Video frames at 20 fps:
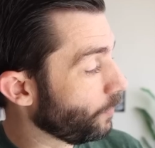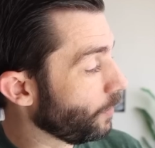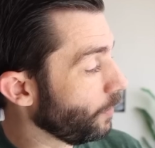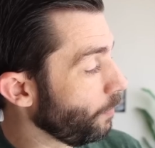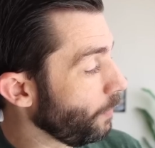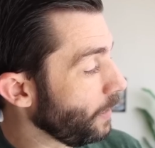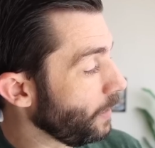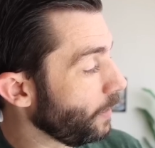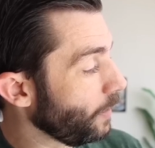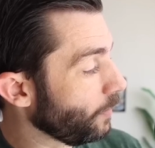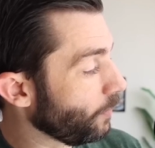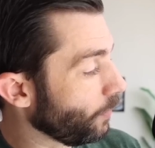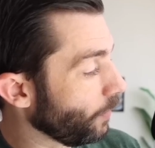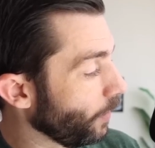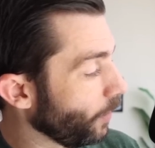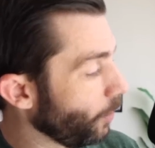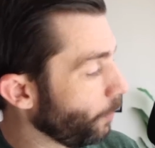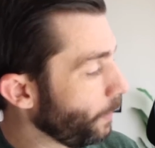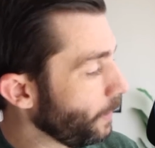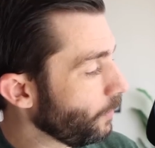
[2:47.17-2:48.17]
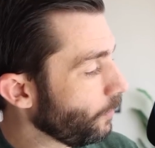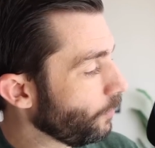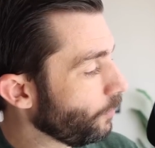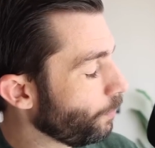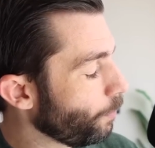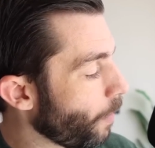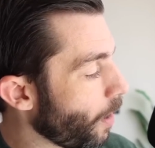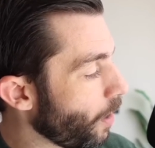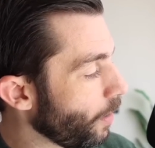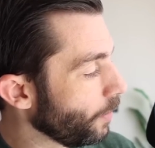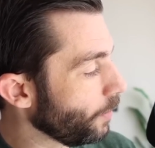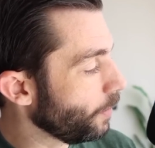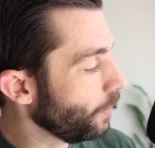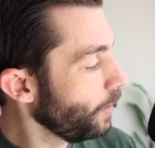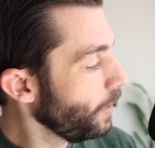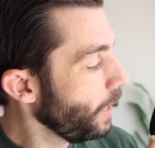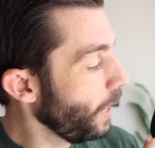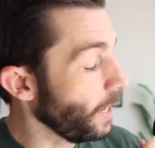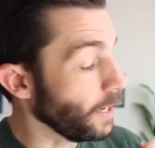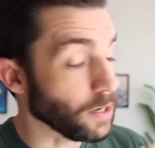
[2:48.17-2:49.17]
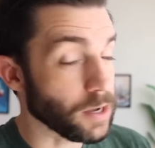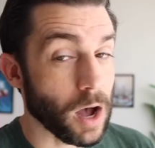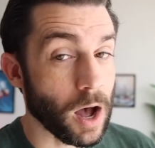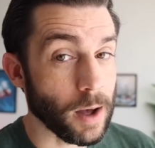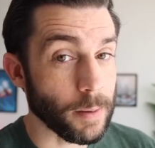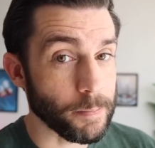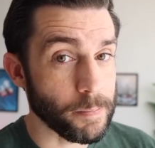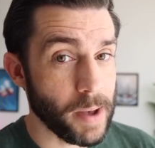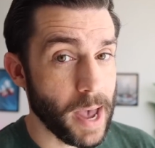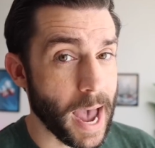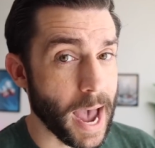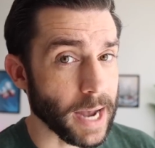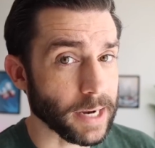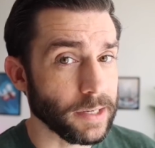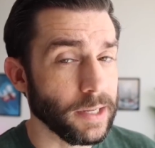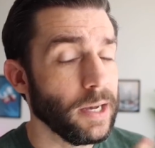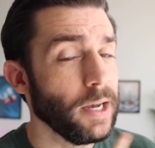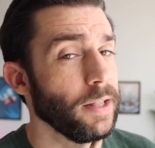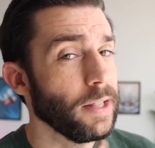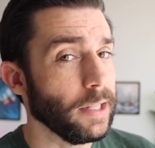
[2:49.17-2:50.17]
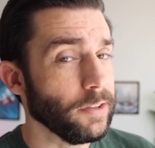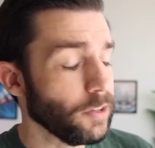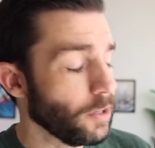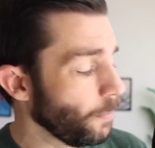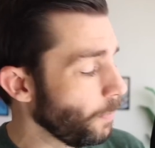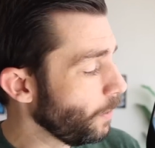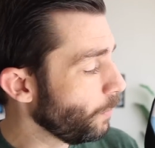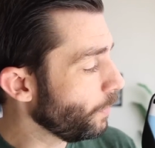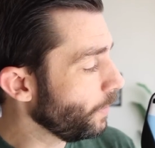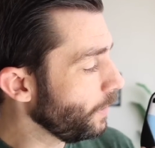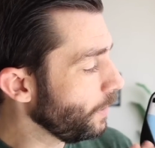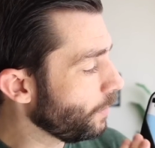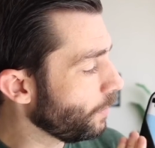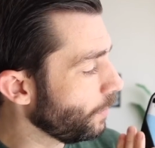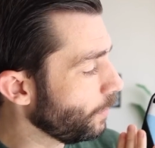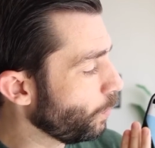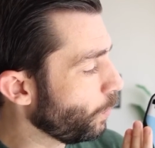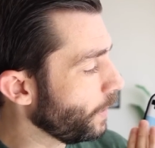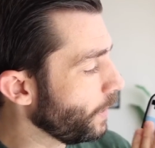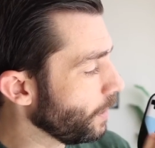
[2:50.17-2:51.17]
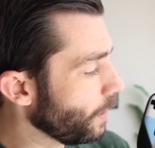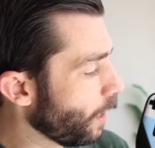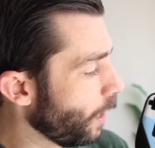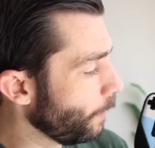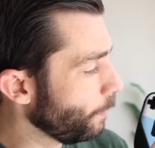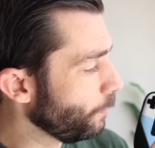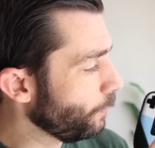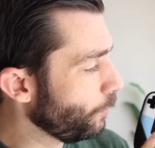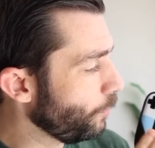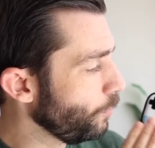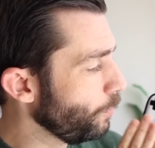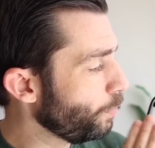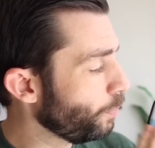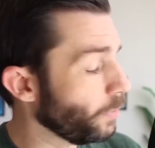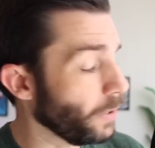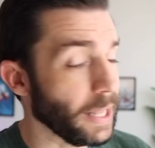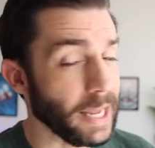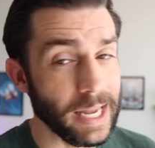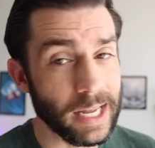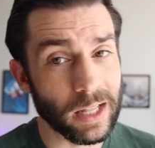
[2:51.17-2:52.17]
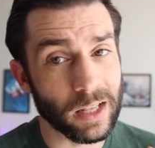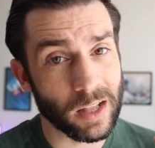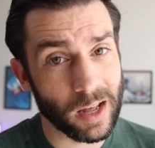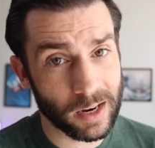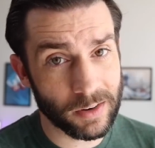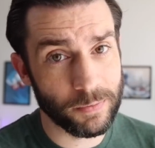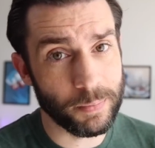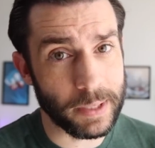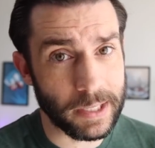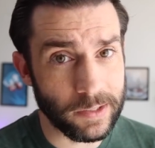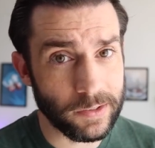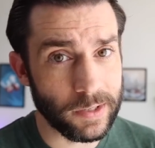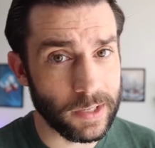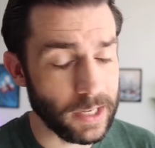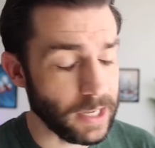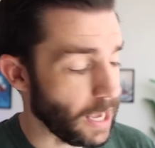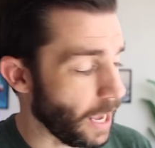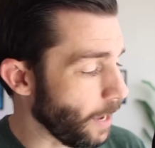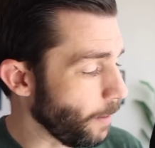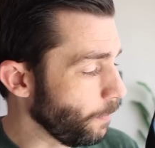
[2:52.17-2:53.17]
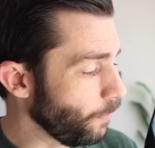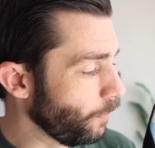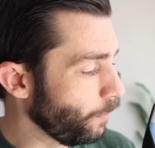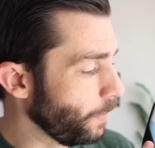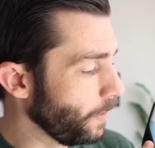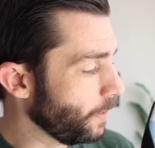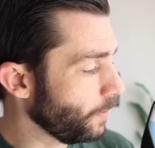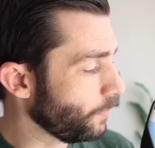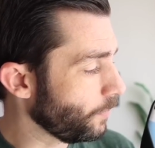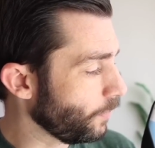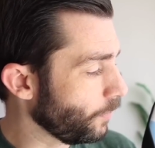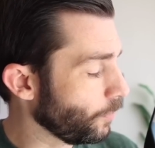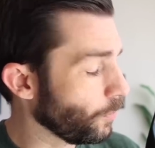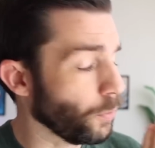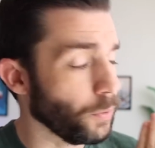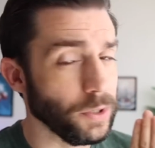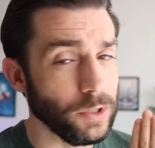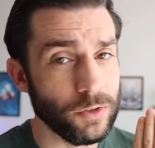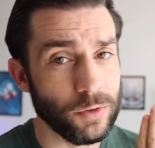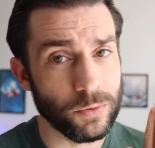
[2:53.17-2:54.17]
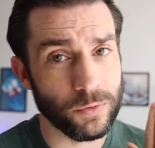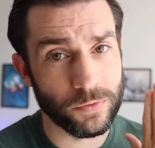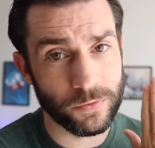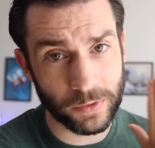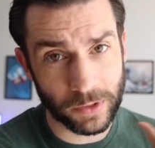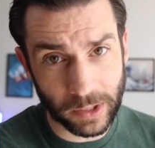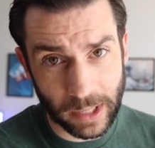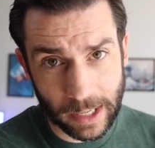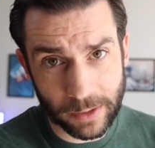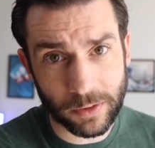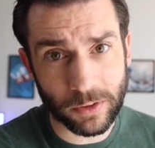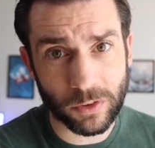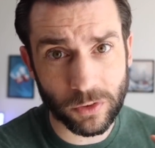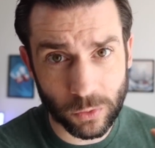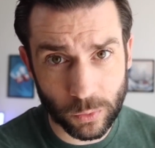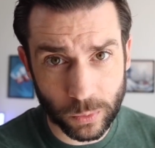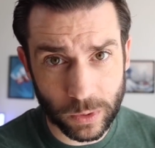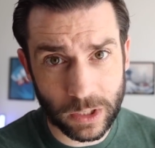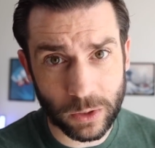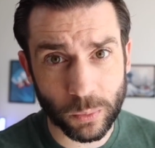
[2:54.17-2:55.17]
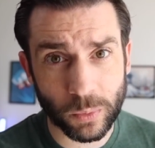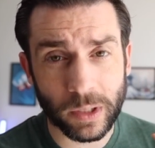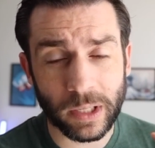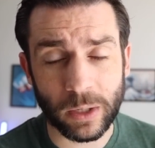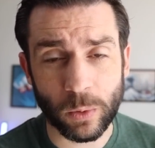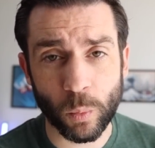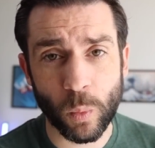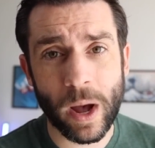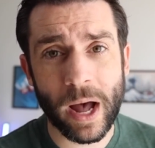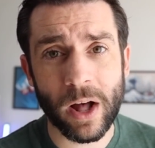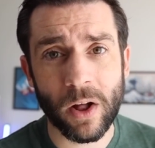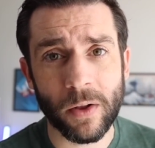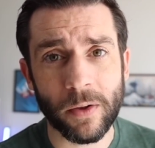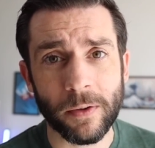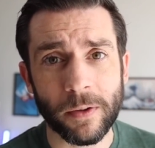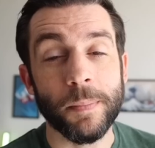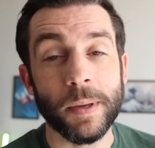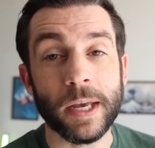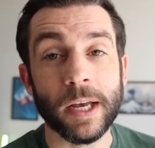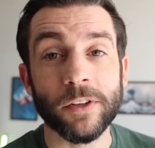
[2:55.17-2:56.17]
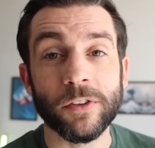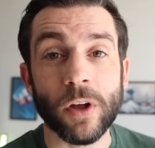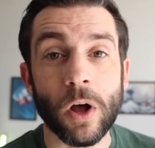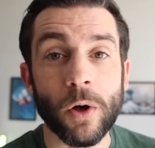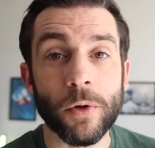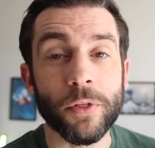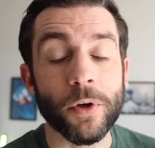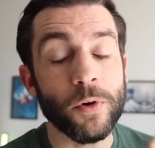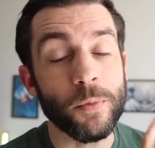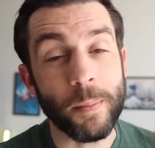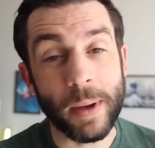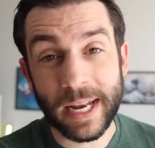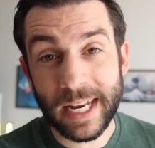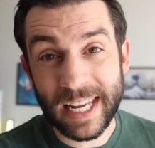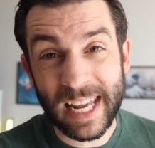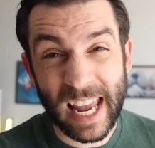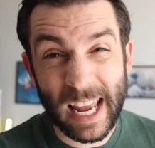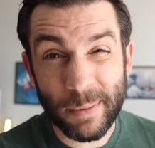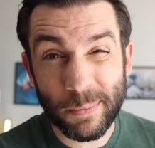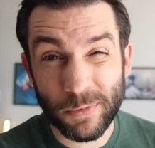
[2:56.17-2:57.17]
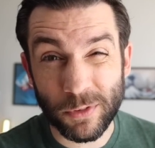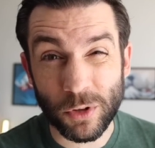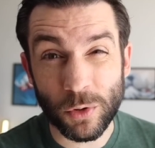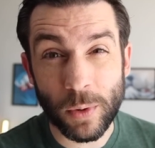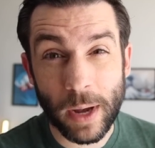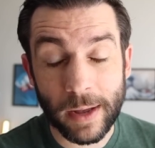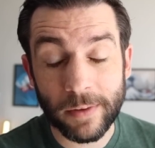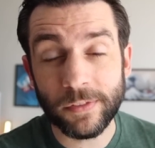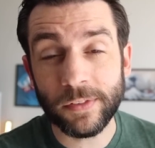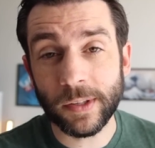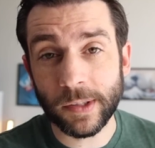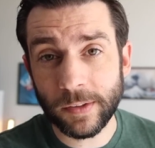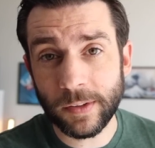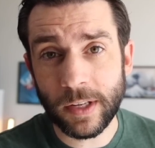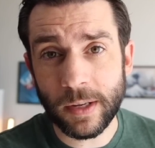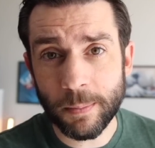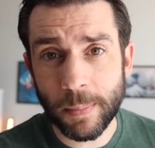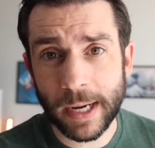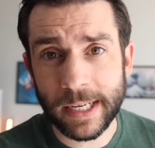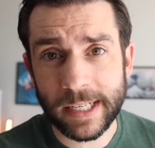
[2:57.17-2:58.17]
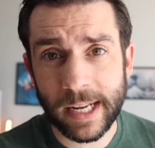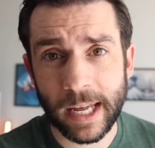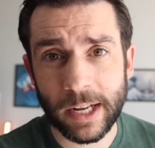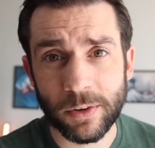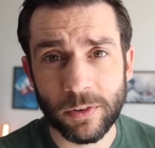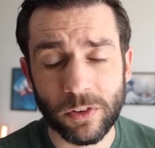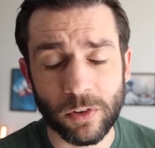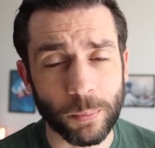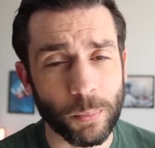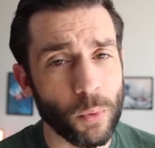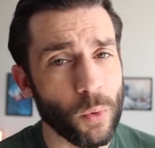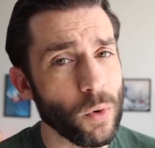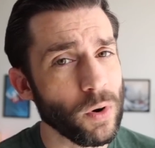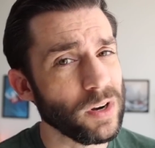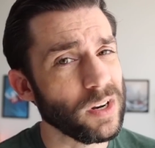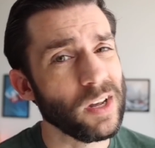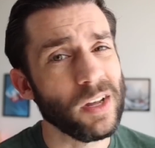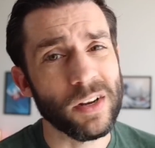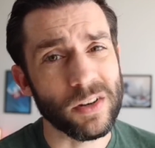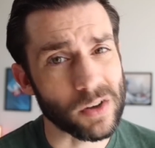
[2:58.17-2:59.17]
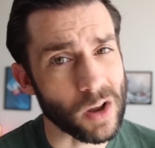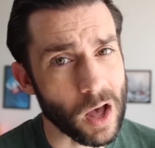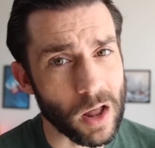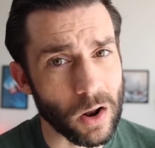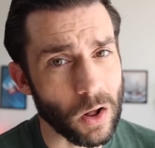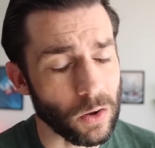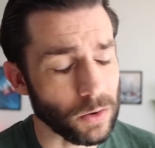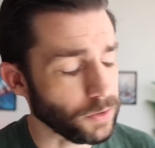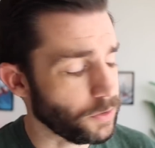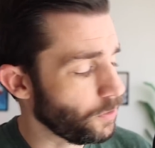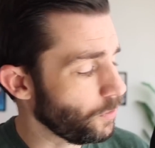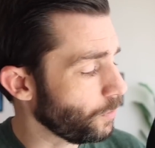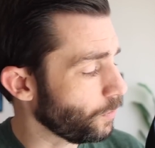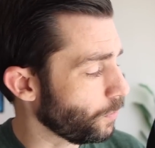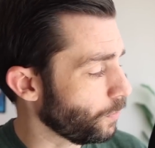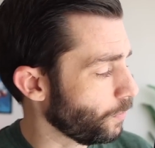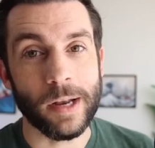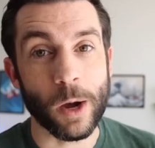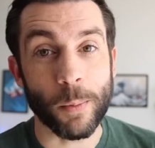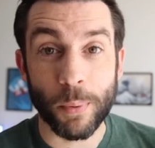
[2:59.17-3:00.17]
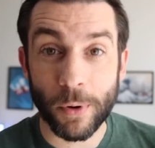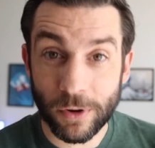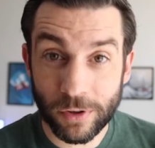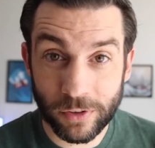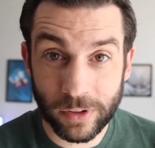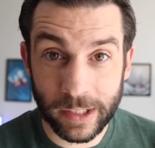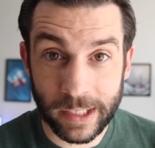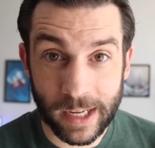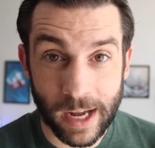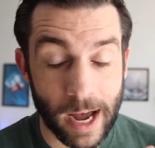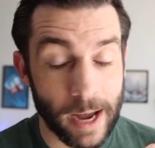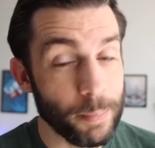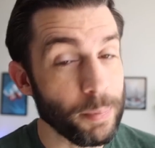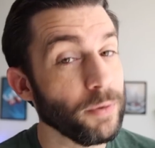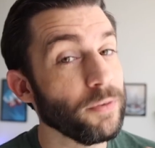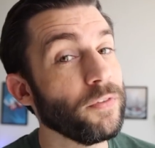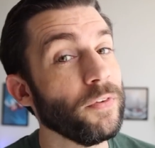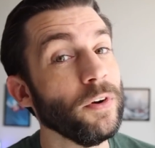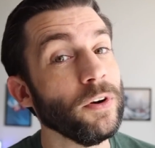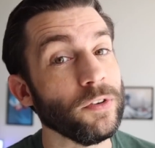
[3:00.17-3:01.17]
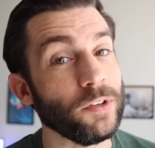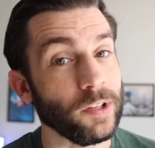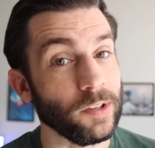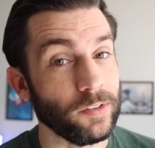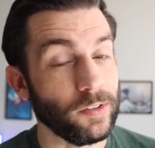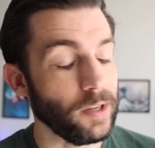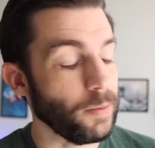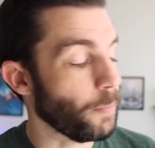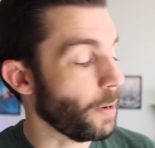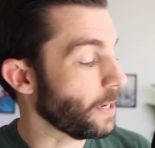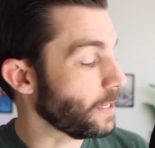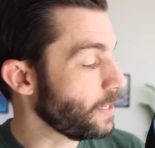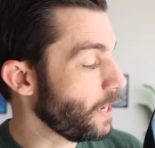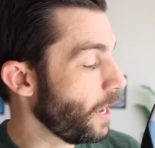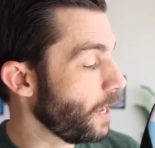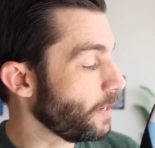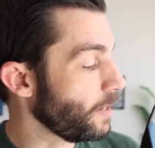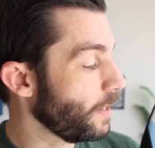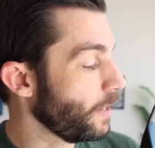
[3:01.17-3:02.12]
going to mean it's a little bit smaller and compact. That's going to be really good when it comes to playing a lot of PC games because it's going to fill out the screen really well. Because although many games do have 16:10 support, not all do. Now, personally, I prefer 16:10,